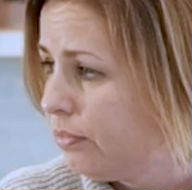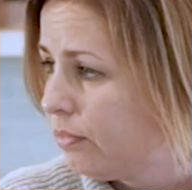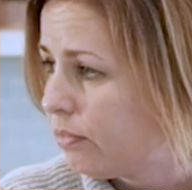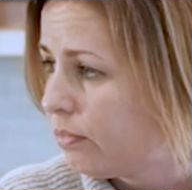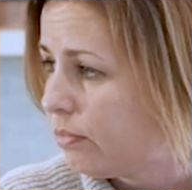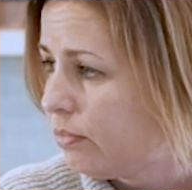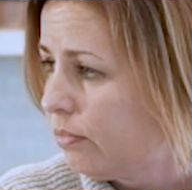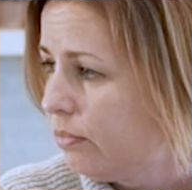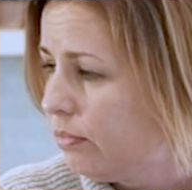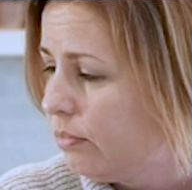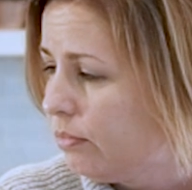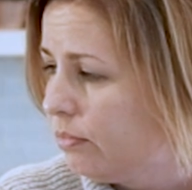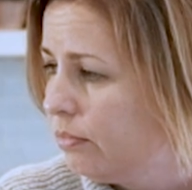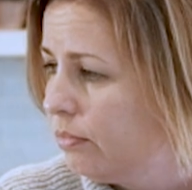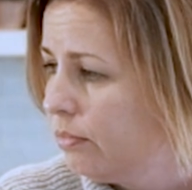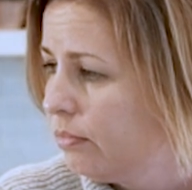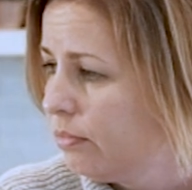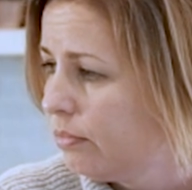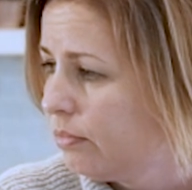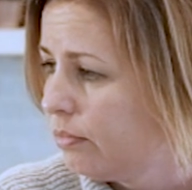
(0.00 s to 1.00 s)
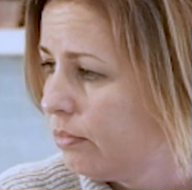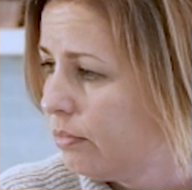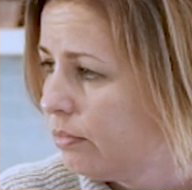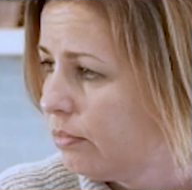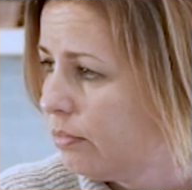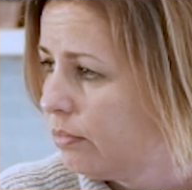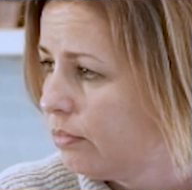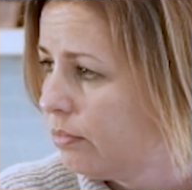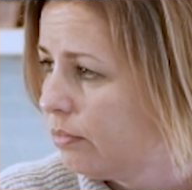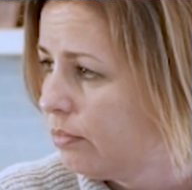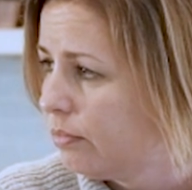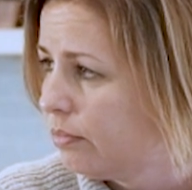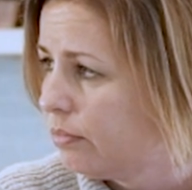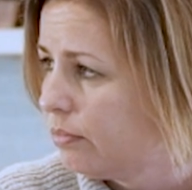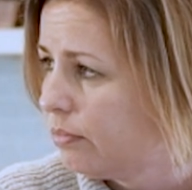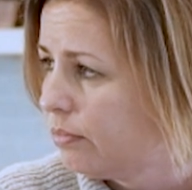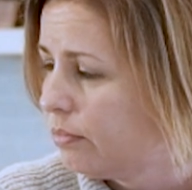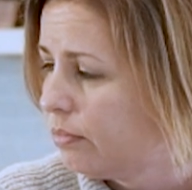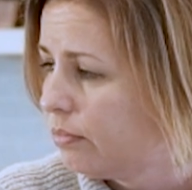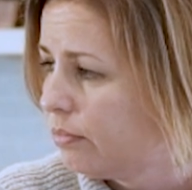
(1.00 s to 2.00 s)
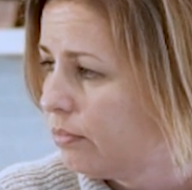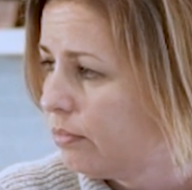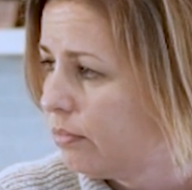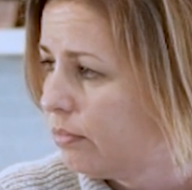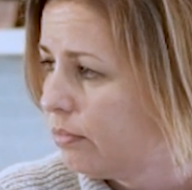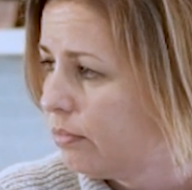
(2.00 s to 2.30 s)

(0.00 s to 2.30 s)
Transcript: [no speech]